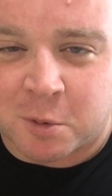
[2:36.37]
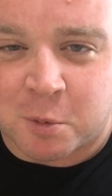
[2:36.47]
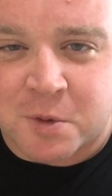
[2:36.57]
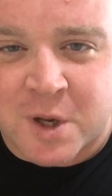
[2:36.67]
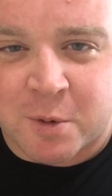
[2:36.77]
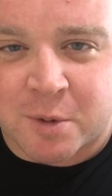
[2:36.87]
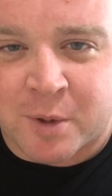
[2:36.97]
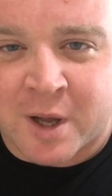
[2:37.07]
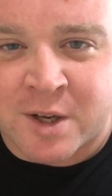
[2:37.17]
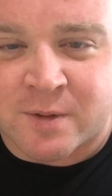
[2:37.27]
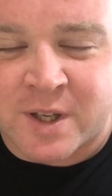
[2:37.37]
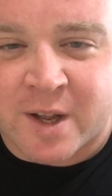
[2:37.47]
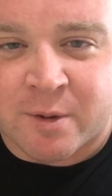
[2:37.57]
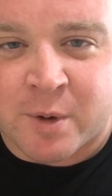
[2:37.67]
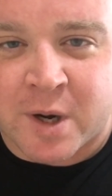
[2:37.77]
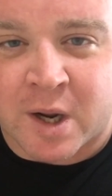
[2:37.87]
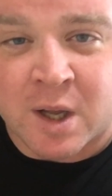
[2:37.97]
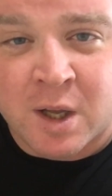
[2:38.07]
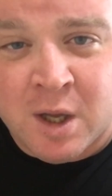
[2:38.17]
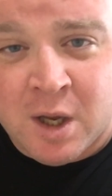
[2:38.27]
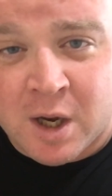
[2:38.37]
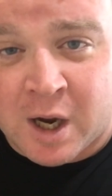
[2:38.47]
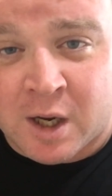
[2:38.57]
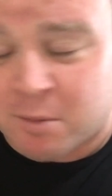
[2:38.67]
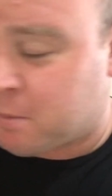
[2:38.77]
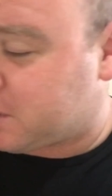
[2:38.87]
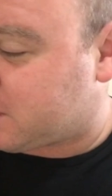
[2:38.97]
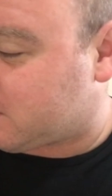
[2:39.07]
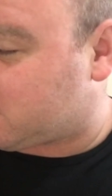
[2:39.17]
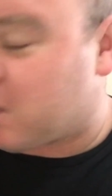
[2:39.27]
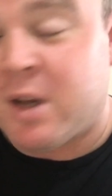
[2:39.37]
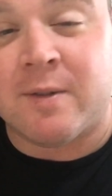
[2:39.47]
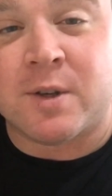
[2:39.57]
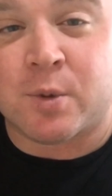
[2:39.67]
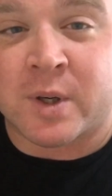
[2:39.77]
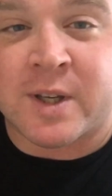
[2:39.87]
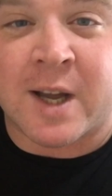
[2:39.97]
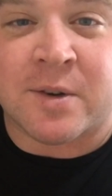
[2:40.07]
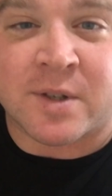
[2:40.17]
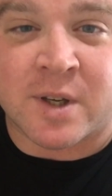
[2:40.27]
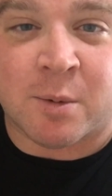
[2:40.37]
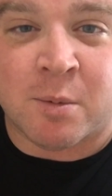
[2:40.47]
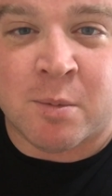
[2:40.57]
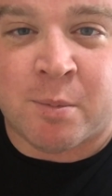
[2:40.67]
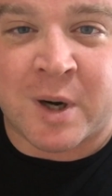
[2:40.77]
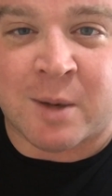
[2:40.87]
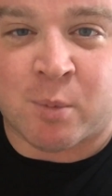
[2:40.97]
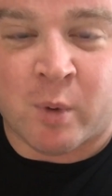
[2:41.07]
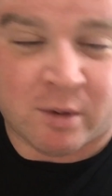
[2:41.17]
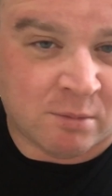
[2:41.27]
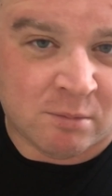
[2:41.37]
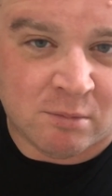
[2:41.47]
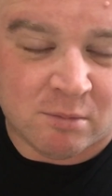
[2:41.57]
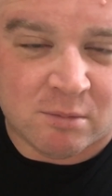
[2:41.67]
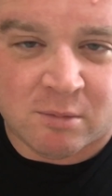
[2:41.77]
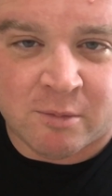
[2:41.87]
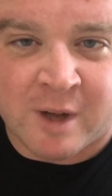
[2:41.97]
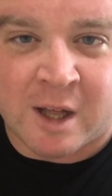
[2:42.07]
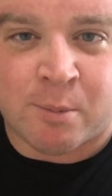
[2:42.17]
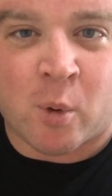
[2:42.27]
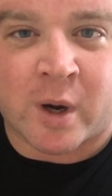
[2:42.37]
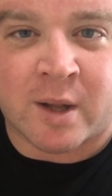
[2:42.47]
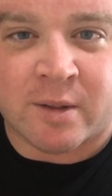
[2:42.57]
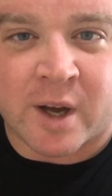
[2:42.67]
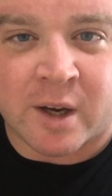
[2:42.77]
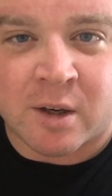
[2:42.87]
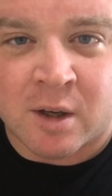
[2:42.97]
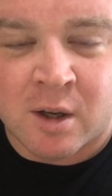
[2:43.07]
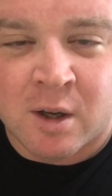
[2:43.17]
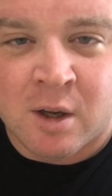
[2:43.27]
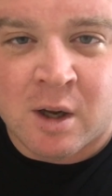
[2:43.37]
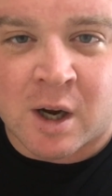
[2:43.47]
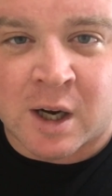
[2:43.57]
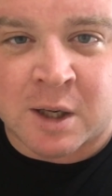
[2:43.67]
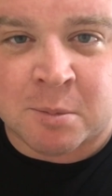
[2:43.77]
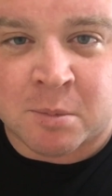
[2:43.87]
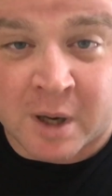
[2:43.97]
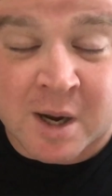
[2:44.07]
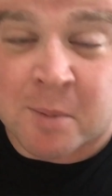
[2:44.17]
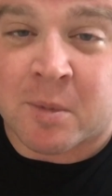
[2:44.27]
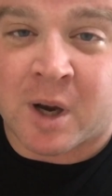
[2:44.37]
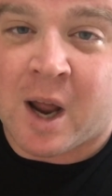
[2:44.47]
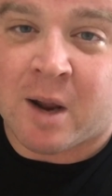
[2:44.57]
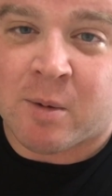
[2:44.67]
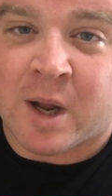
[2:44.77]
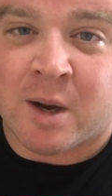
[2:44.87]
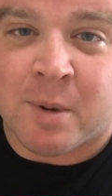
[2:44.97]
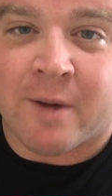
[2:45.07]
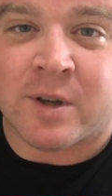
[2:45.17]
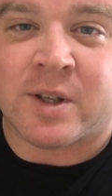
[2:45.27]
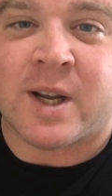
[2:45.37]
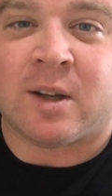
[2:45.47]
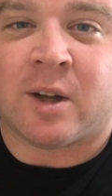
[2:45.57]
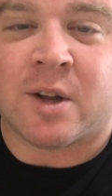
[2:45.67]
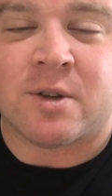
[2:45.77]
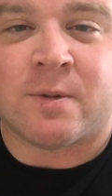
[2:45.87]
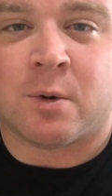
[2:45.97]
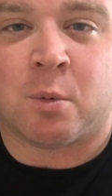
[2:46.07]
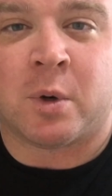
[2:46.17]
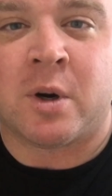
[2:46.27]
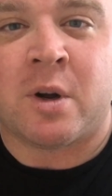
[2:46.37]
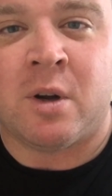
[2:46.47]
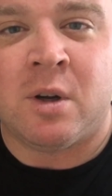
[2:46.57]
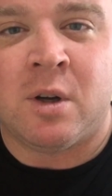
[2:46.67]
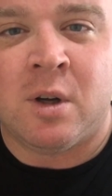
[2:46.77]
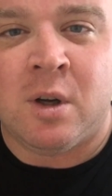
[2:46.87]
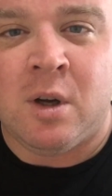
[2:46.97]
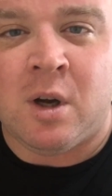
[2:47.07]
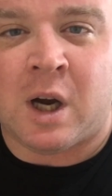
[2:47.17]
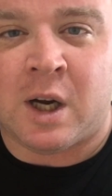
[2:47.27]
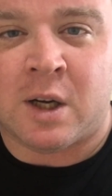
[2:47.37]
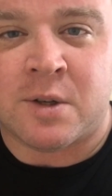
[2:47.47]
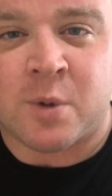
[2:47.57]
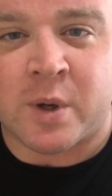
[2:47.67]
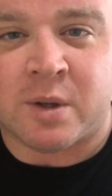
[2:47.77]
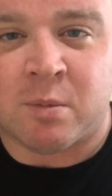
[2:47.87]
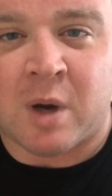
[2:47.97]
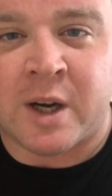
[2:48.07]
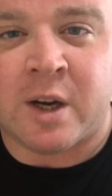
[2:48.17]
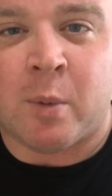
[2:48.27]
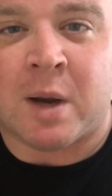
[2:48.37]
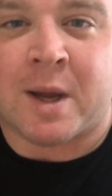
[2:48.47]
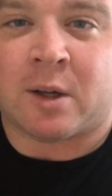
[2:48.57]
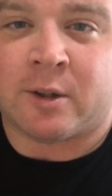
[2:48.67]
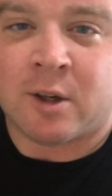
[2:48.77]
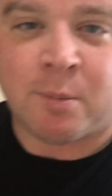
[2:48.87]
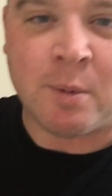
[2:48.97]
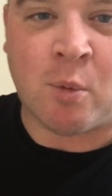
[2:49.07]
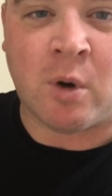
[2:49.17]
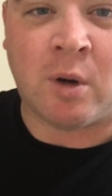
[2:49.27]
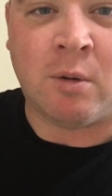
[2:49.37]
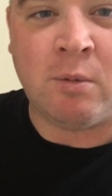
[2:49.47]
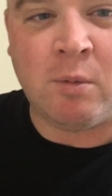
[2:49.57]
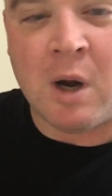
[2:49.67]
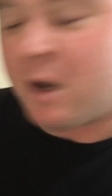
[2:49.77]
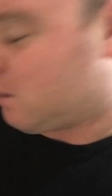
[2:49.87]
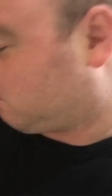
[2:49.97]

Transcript: we'll see what the plan is for day three. Uh, but the individual containers did bring up one valid point, I thought. Um, I am going to end up having to take a lot of this food to work, uh, so I, I need a way to make it a little bit more uh,